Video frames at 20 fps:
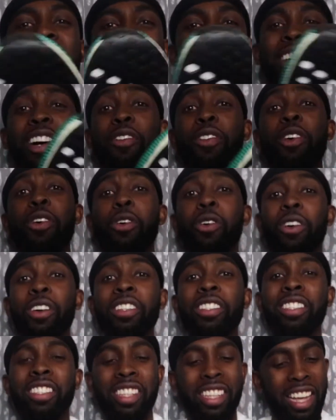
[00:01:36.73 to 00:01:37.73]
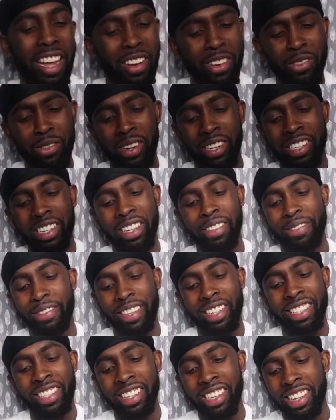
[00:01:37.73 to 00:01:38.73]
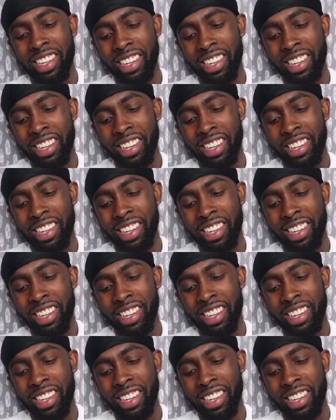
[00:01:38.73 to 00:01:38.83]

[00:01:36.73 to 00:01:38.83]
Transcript: Of course, I don't wear nothing fake.